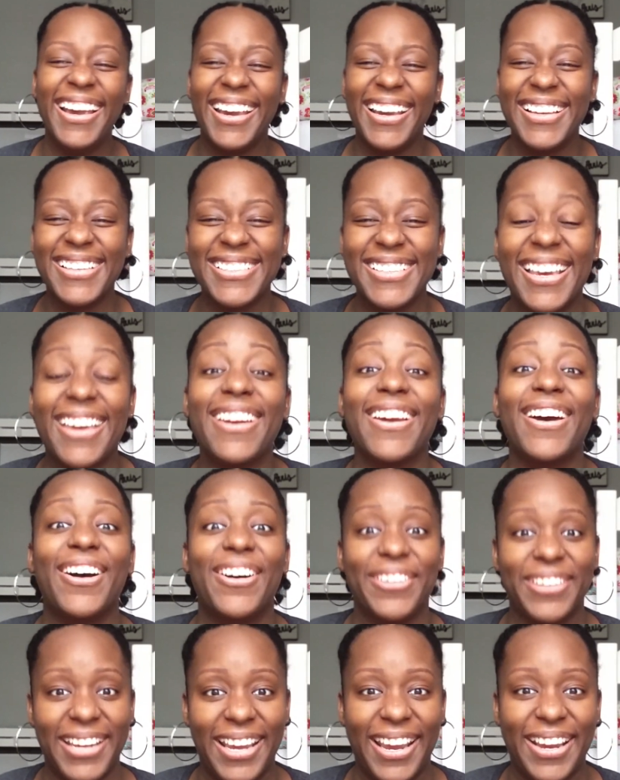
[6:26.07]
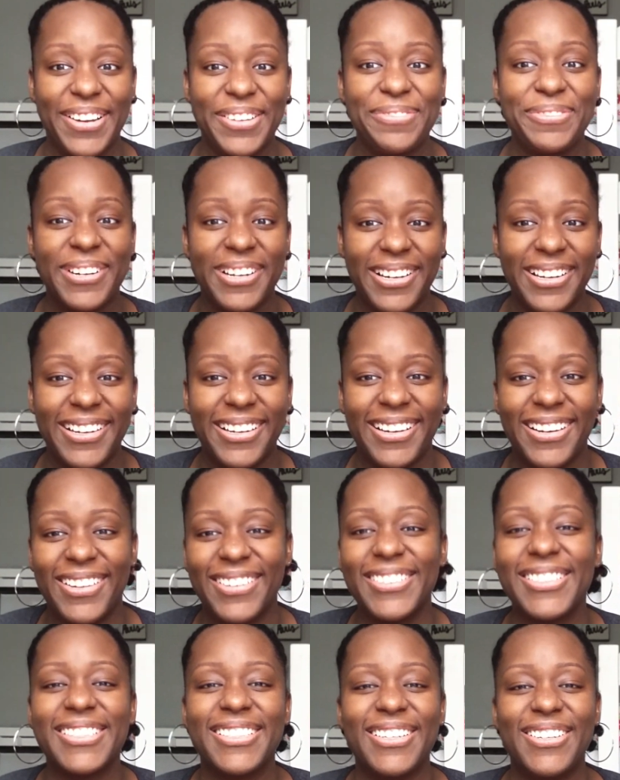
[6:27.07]
He said, okay, we're gonna
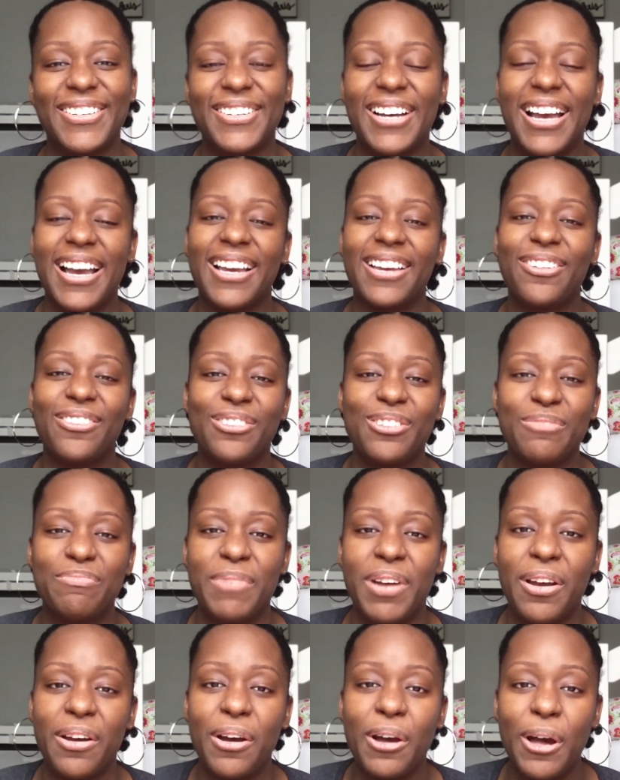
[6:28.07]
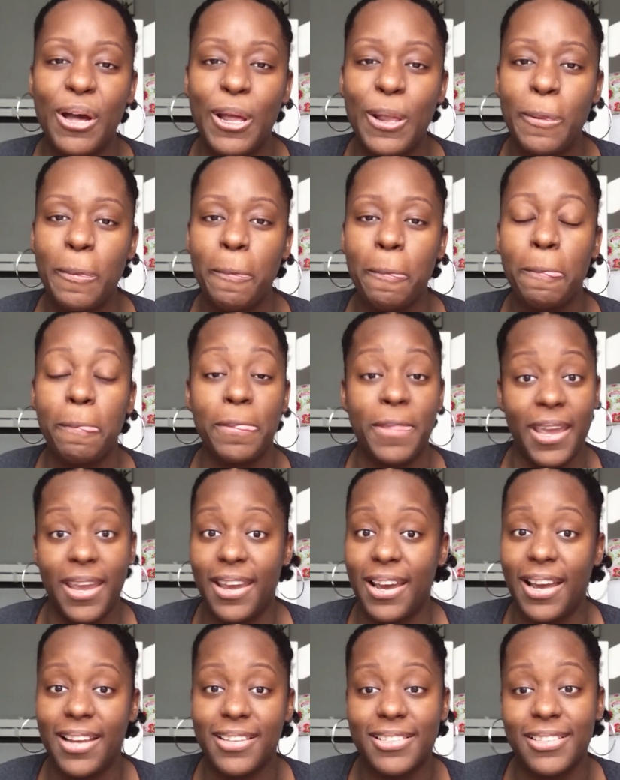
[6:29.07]
go. So I called my aunt.
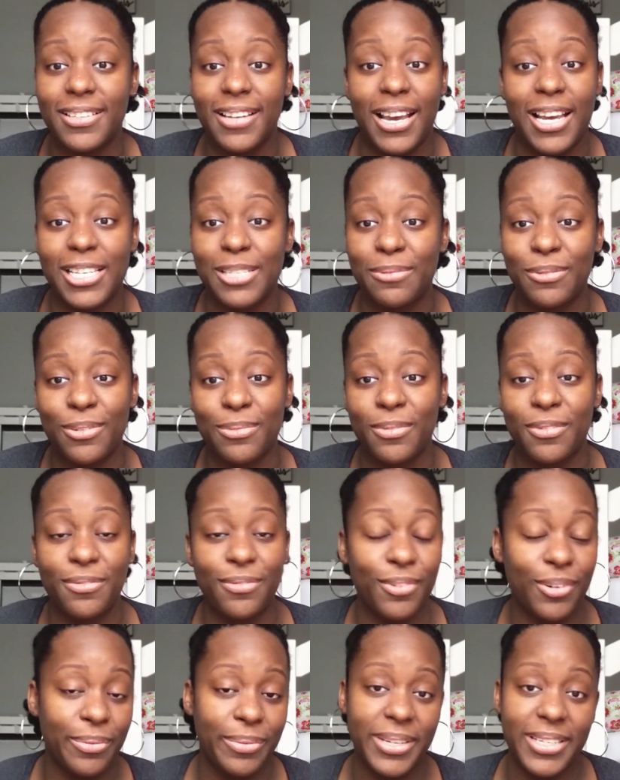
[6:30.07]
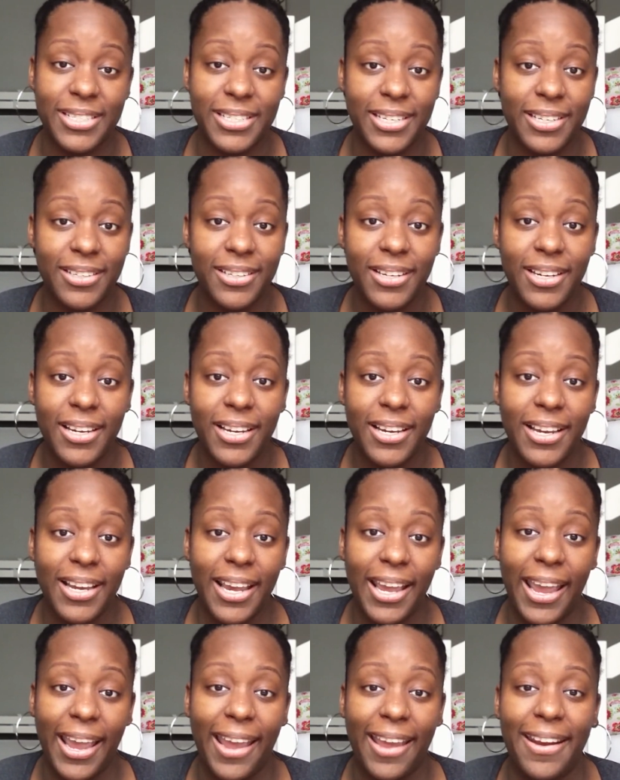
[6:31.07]
They got to the hospital before we did.
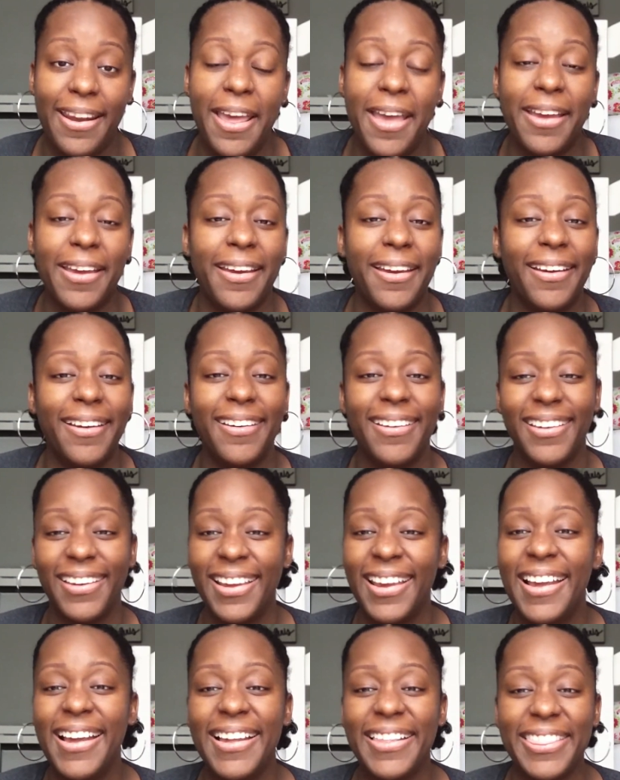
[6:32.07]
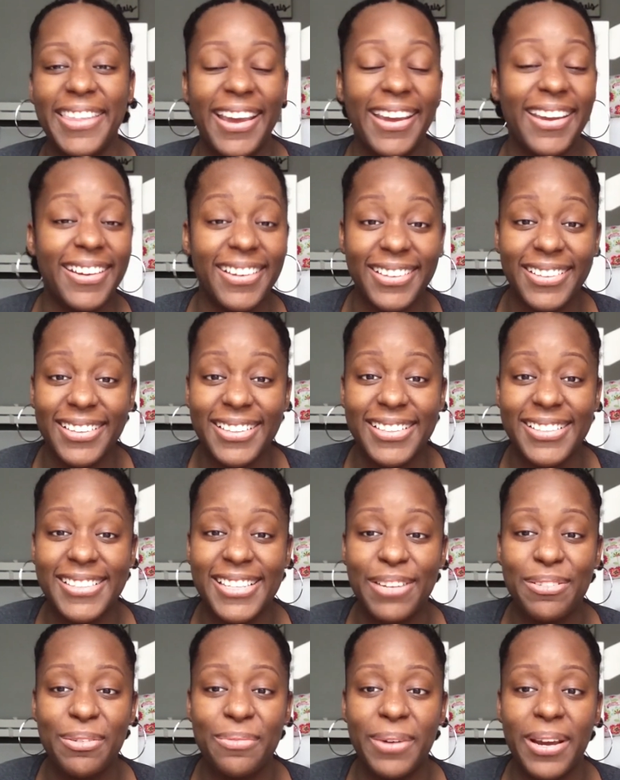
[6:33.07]
And thank goodness
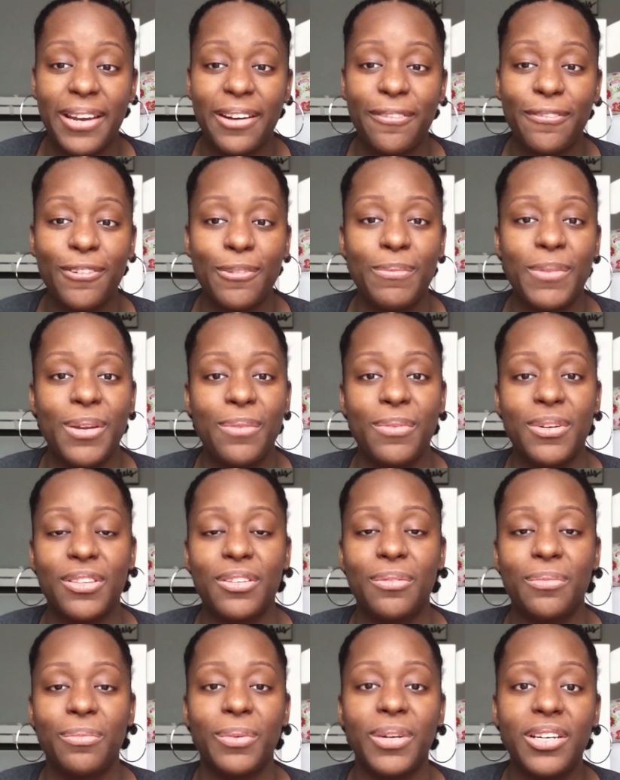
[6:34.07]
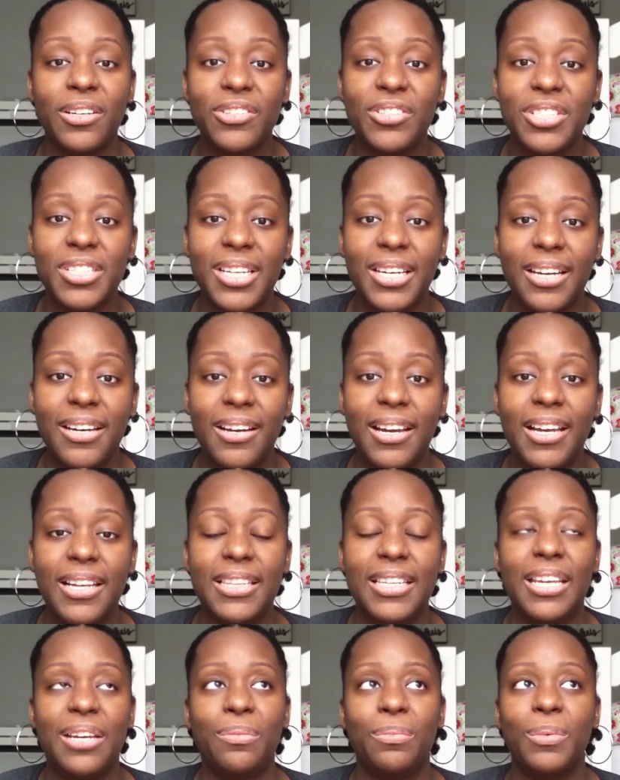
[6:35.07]
they were waiting for me with the wheelchair,
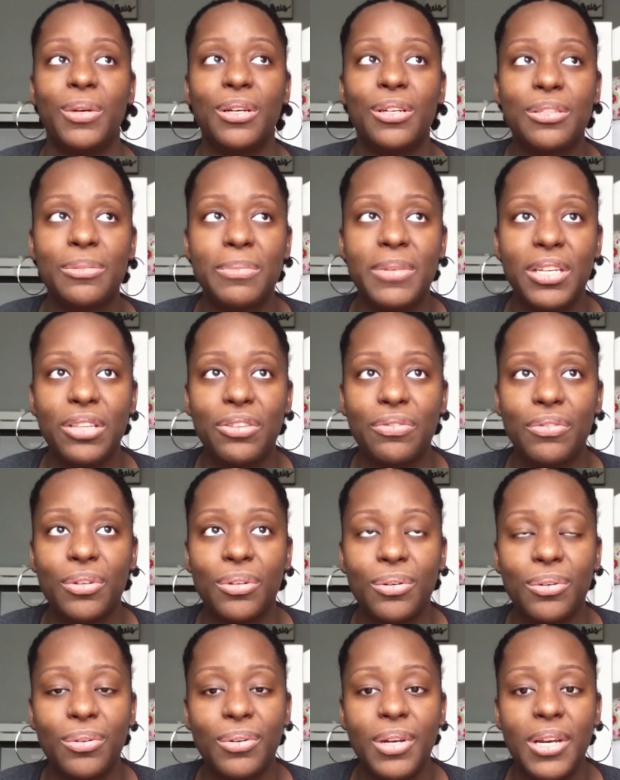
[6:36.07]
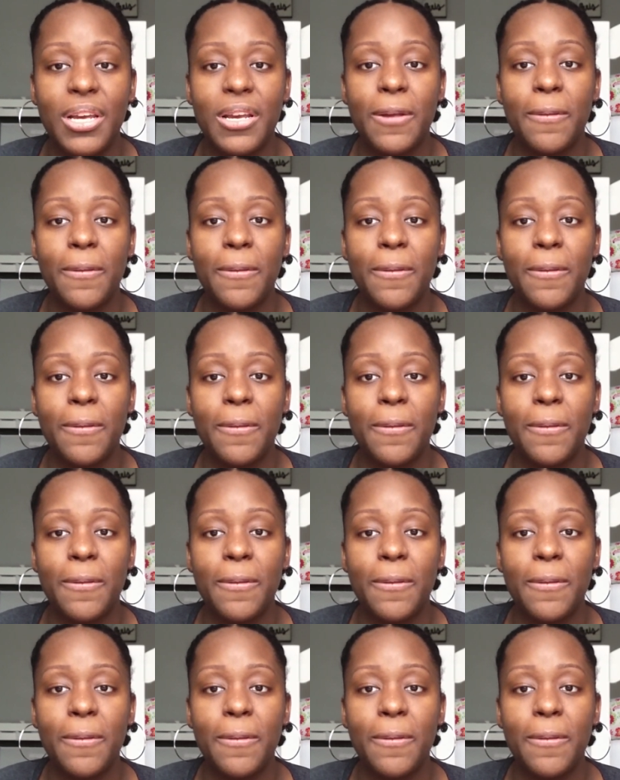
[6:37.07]
and they wheeled me through